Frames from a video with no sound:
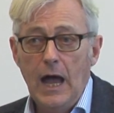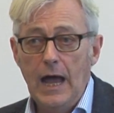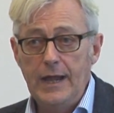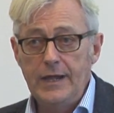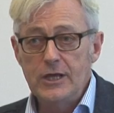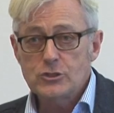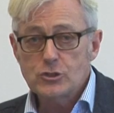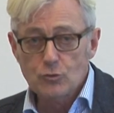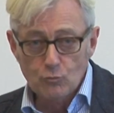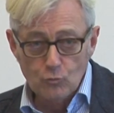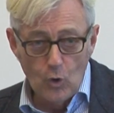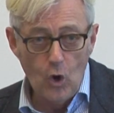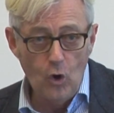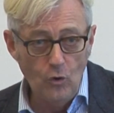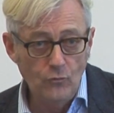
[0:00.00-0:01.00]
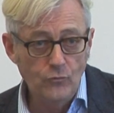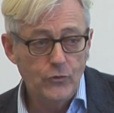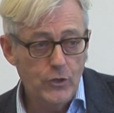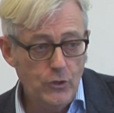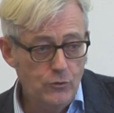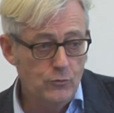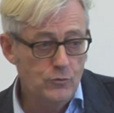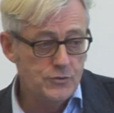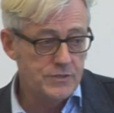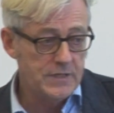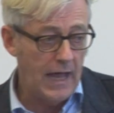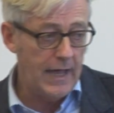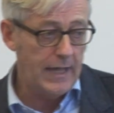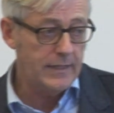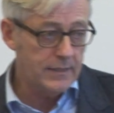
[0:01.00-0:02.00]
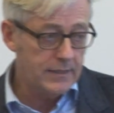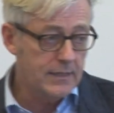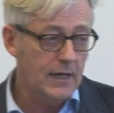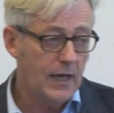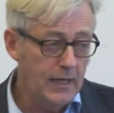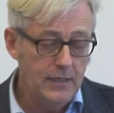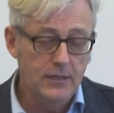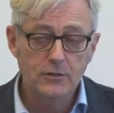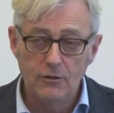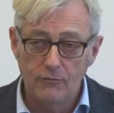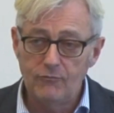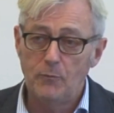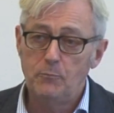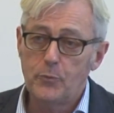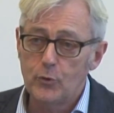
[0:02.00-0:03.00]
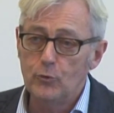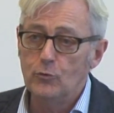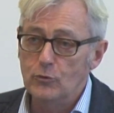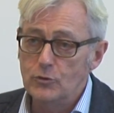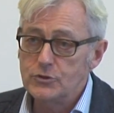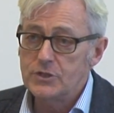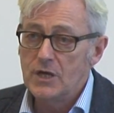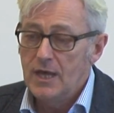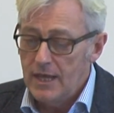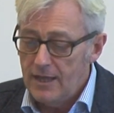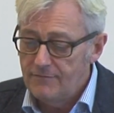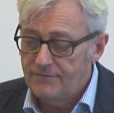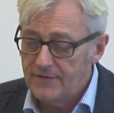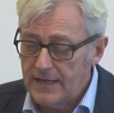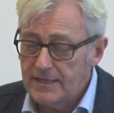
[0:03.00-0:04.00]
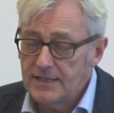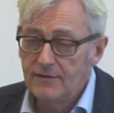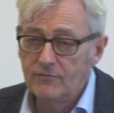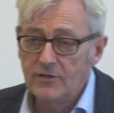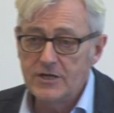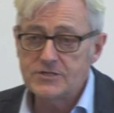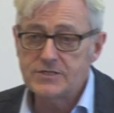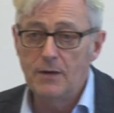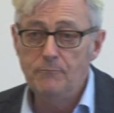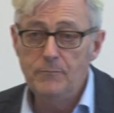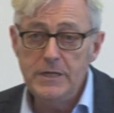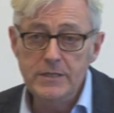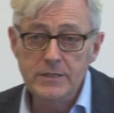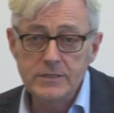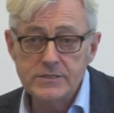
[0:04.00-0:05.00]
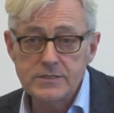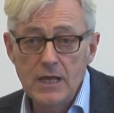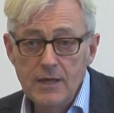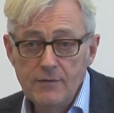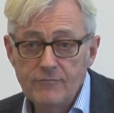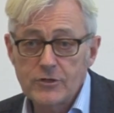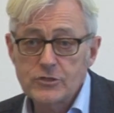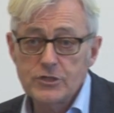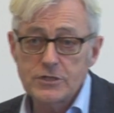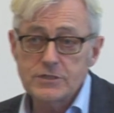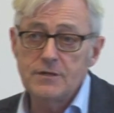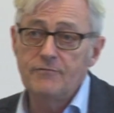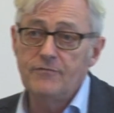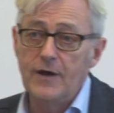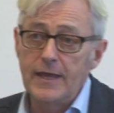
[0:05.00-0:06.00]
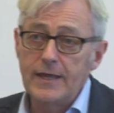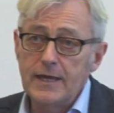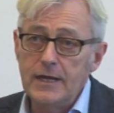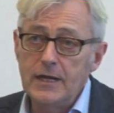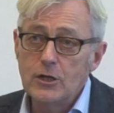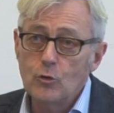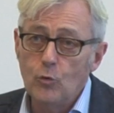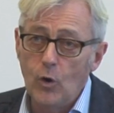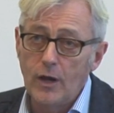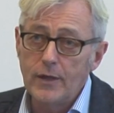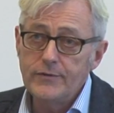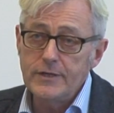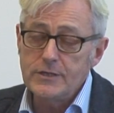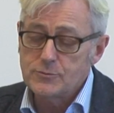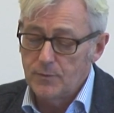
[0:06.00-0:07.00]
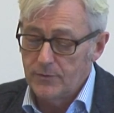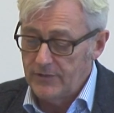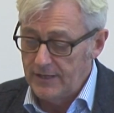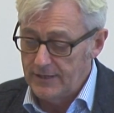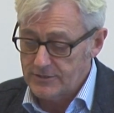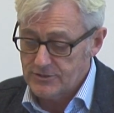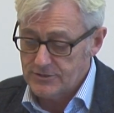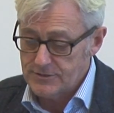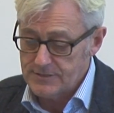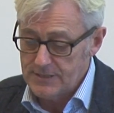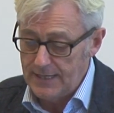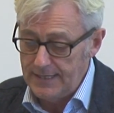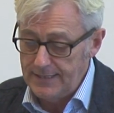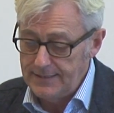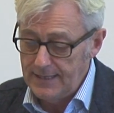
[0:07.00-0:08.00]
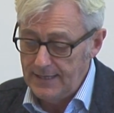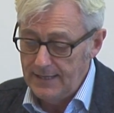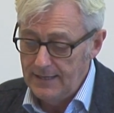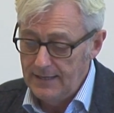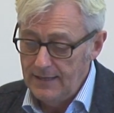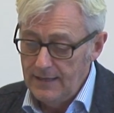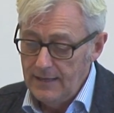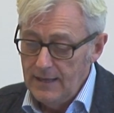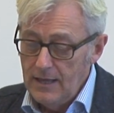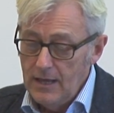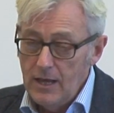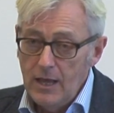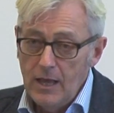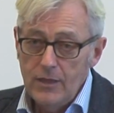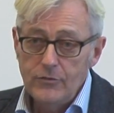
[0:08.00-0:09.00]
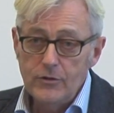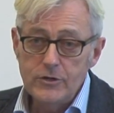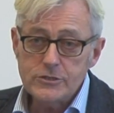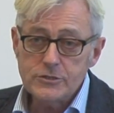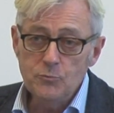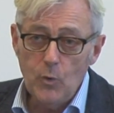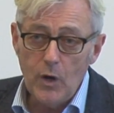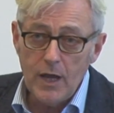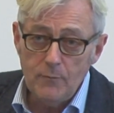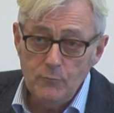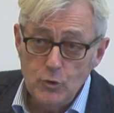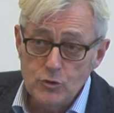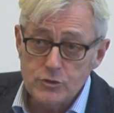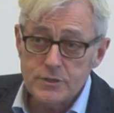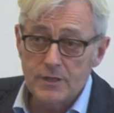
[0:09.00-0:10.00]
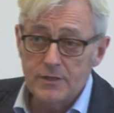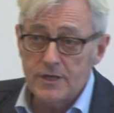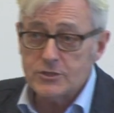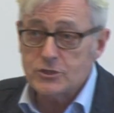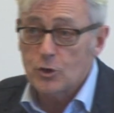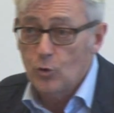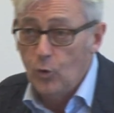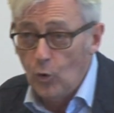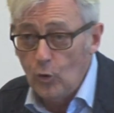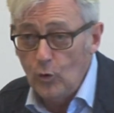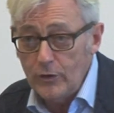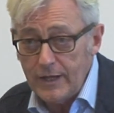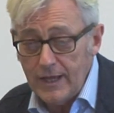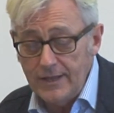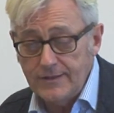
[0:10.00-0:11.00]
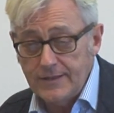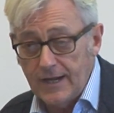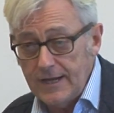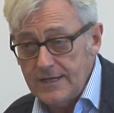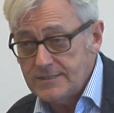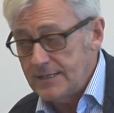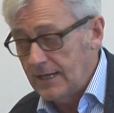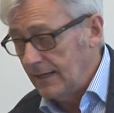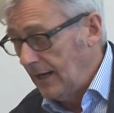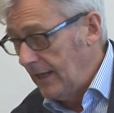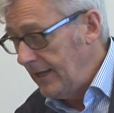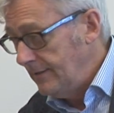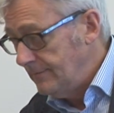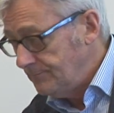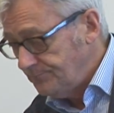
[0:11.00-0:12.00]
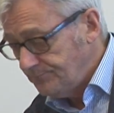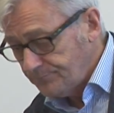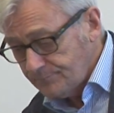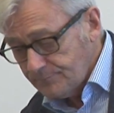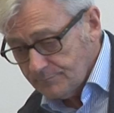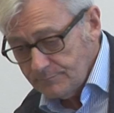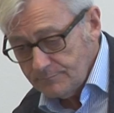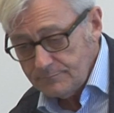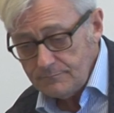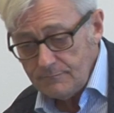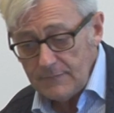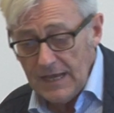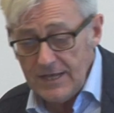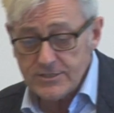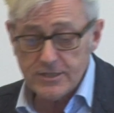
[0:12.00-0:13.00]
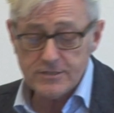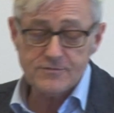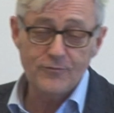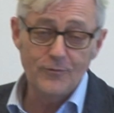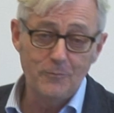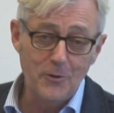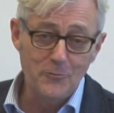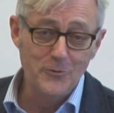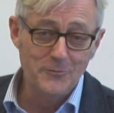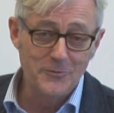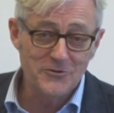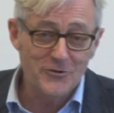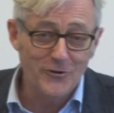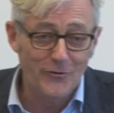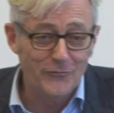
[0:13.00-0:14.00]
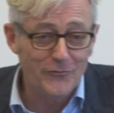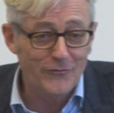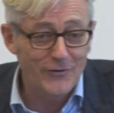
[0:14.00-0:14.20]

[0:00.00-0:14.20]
And it's wrong to use that kind of approach effectively as a means for justifying inequalities within our society. The reason why I'm using this quote, interestingly, is it's from a woman called